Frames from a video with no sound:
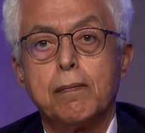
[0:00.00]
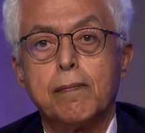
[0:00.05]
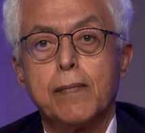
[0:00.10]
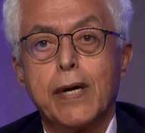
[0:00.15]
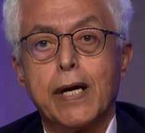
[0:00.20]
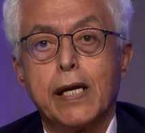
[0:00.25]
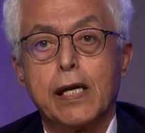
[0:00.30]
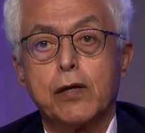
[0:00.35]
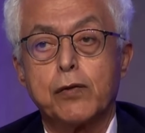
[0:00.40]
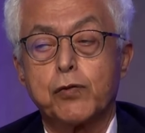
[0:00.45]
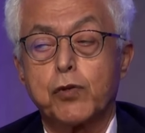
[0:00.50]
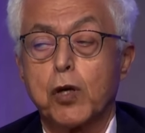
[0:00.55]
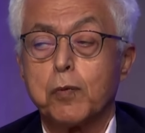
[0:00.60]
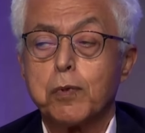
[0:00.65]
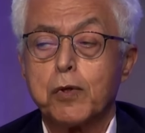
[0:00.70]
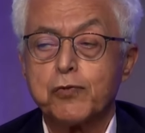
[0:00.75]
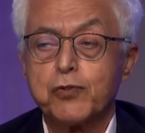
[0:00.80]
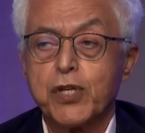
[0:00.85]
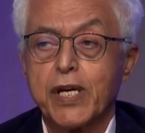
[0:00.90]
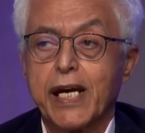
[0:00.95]
And on top
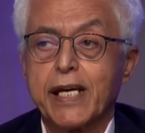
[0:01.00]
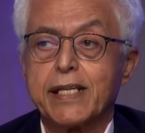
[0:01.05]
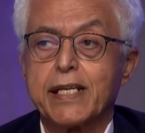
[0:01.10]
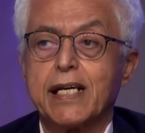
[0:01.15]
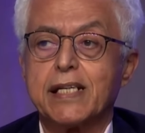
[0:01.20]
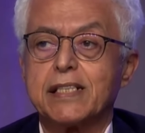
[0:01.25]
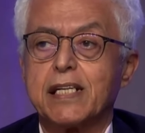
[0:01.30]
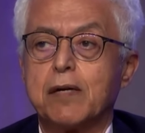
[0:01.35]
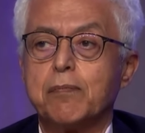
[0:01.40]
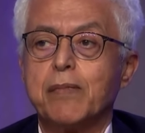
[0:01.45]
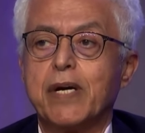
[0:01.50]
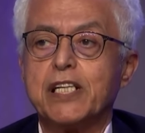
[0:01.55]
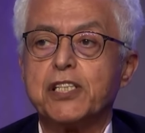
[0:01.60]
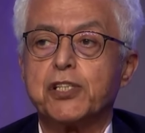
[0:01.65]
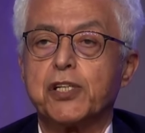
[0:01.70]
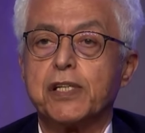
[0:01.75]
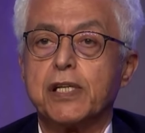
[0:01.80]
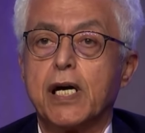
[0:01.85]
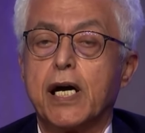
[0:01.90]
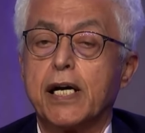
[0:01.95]
of that, as I
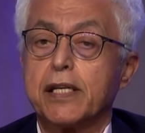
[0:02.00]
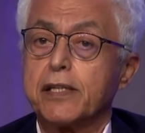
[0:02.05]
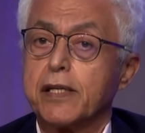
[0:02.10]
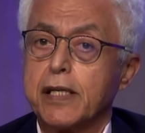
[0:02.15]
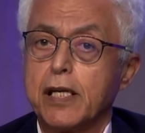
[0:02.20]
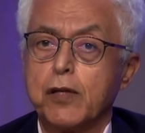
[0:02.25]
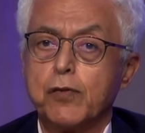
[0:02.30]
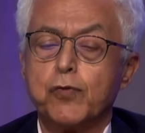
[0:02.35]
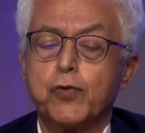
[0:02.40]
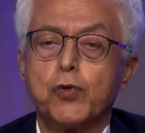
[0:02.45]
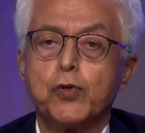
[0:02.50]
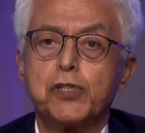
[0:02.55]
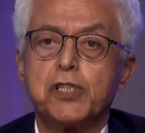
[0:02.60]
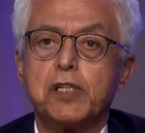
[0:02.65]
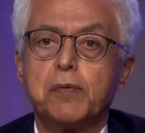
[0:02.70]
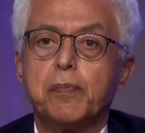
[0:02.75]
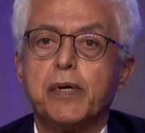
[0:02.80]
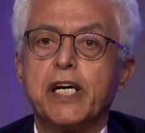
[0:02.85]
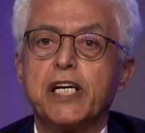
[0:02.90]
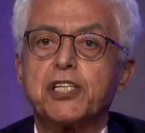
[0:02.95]
mentioned, 140
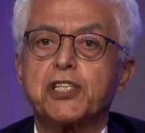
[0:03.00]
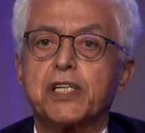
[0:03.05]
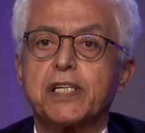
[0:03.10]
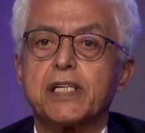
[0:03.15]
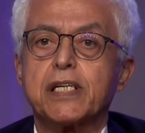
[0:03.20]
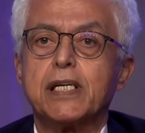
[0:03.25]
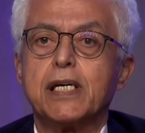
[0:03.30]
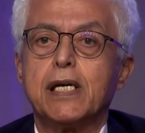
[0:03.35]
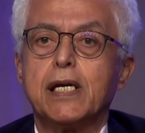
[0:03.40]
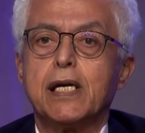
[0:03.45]
patients